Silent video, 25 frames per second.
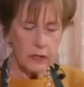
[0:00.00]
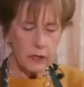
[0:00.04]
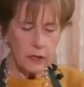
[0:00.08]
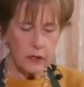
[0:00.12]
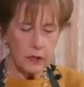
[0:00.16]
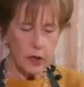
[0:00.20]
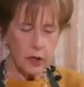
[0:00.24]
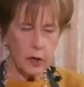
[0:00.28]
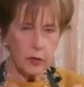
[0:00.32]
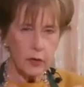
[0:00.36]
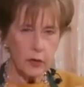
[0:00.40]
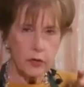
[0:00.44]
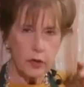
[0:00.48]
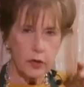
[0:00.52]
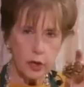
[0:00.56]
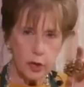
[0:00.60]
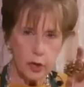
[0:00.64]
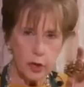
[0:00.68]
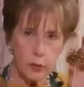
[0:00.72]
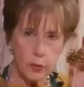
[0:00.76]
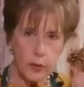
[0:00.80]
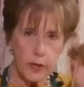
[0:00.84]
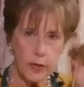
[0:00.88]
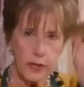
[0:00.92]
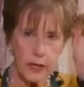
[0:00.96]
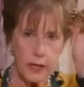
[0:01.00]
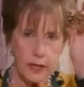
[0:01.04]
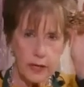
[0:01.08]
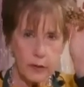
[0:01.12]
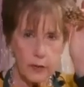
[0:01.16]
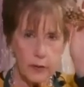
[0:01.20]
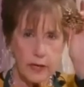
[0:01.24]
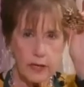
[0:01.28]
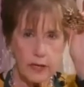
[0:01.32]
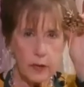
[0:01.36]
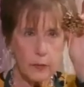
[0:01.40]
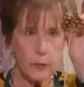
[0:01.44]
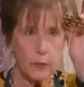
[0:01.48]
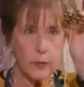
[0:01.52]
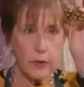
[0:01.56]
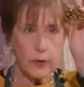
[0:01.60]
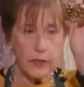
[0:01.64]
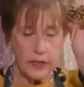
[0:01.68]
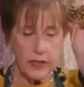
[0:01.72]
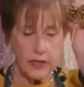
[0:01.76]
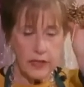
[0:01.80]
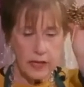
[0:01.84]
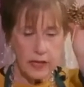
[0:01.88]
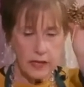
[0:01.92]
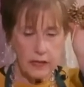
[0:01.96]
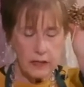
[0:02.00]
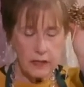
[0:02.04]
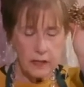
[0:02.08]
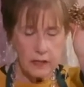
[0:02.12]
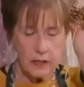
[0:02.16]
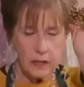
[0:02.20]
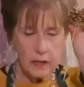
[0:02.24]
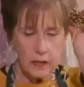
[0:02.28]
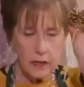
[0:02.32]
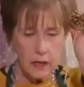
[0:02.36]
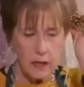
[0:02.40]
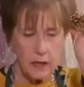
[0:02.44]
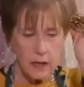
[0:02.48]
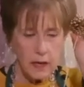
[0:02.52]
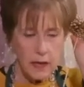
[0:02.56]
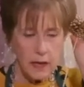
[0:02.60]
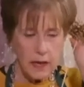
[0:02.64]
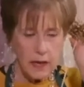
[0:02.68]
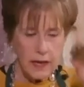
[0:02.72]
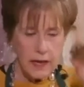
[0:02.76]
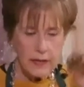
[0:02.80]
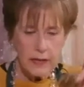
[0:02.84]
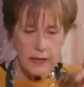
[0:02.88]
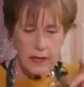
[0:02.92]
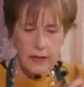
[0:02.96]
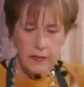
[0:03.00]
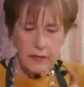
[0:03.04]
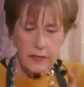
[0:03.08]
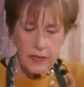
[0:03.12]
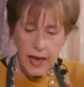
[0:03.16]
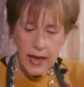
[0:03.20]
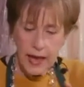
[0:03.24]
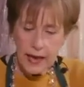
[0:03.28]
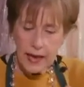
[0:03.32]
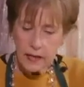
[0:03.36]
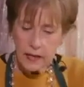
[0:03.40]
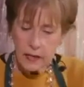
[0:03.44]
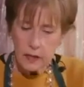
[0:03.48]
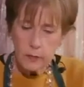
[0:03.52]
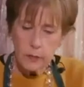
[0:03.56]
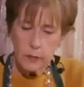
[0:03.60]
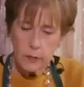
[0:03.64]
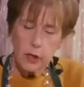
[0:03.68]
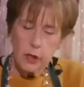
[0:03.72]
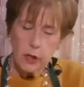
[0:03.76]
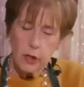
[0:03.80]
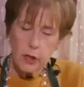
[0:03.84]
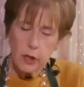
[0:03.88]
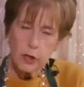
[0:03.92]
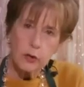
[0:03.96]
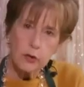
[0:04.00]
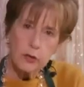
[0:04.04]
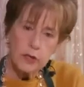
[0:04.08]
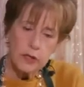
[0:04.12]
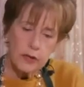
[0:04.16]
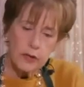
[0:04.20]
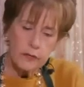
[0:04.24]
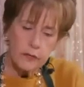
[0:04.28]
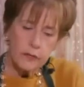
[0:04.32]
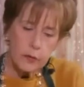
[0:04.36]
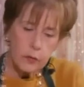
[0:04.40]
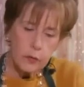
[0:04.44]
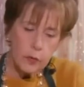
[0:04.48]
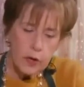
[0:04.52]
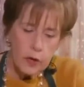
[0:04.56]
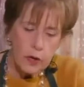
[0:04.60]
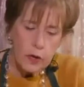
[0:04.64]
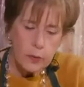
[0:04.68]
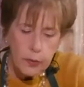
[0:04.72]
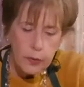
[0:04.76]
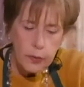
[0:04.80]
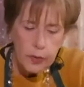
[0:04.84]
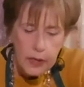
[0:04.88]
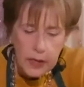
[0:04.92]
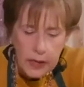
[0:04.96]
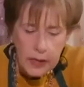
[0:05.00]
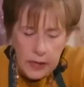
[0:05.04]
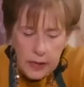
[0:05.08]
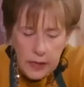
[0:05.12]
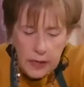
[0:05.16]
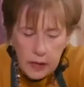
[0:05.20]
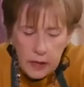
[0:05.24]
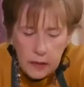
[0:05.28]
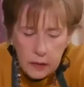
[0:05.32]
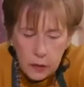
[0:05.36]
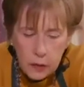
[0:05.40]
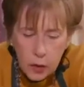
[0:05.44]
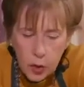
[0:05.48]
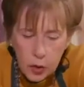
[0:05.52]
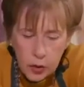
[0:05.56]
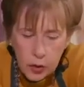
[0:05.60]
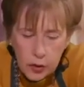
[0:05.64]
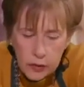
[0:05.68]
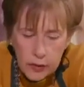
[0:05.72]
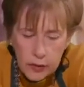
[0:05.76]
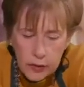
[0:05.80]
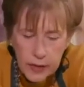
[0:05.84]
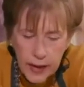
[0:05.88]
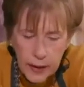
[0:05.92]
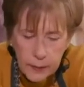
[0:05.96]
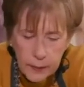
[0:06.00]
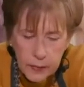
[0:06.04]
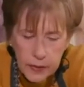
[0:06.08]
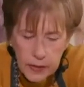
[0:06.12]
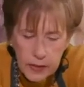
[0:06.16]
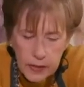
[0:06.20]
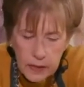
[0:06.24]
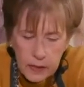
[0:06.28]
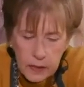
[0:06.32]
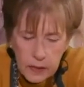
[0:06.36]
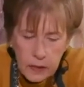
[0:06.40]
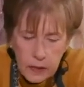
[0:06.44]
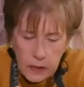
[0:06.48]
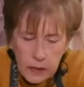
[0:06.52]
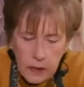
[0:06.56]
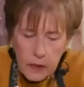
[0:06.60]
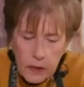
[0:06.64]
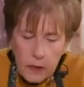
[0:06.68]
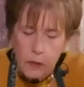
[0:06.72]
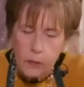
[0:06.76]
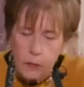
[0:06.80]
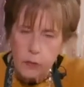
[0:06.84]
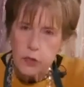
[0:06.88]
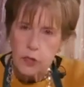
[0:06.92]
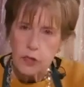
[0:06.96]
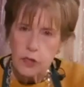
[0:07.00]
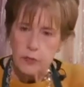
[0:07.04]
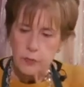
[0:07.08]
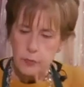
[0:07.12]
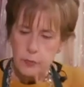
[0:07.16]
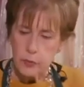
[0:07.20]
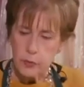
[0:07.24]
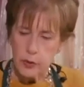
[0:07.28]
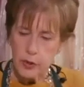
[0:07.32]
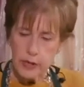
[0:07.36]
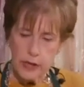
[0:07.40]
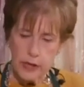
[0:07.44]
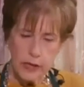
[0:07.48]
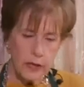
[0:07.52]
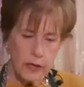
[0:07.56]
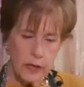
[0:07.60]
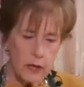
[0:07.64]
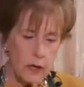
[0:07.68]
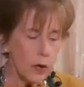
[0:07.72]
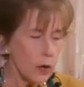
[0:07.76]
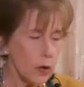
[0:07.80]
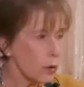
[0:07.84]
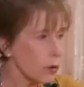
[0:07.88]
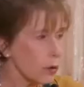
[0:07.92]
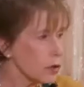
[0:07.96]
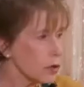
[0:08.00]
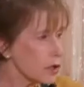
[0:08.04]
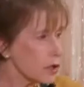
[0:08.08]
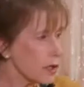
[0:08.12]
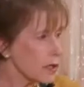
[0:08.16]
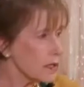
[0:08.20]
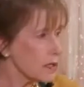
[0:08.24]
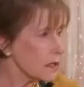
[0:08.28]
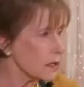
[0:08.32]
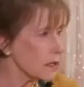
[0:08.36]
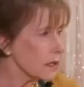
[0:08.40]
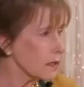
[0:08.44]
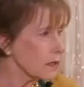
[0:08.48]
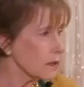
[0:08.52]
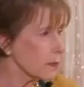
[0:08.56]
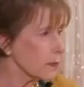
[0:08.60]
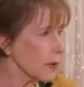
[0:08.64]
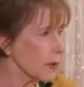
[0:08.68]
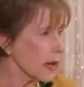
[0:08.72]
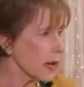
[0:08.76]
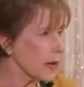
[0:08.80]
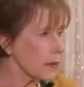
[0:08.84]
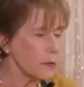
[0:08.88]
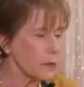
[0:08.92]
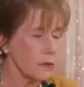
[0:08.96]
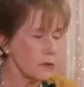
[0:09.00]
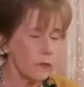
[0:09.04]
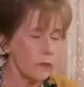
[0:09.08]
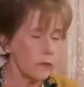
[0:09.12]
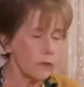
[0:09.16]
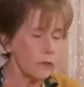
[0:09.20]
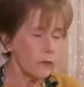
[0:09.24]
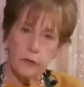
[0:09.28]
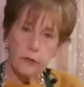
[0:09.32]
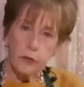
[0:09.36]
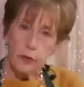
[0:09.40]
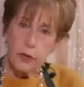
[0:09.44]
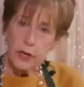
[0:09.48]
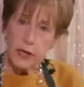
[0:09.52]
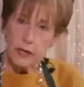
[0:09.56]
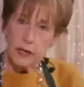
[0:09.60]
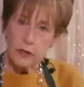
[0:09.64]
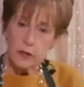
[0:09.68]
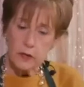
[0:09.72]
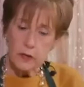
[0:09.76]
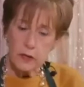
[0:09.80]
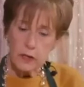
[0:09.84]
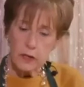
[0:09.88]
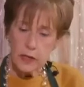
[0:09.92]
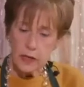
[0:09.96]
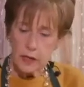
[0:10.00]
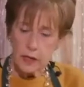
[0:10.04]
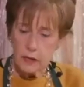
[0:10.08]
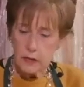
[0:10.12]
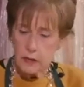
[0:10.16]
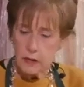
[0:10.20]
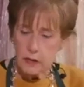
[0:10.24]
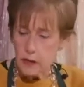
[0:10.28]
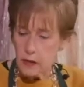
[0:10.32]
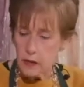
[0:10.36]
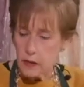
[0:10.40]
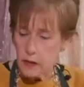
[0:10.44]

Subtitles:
stirrer to it, and you end up with this. And then that can be used if you want to put it in a longer napkin, which is pretty, or just at the bottom of one of your candlesticks.